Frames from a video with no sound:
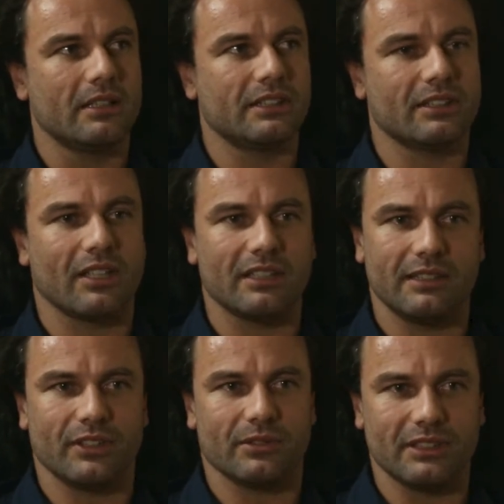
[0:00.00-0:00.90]

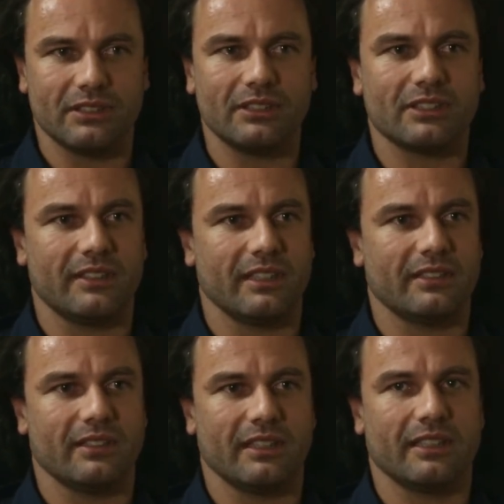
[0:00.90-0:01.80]
scientific research, I think
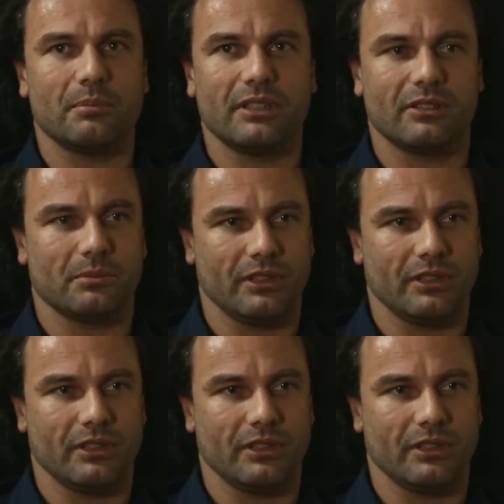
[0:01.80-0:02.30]
that there can be some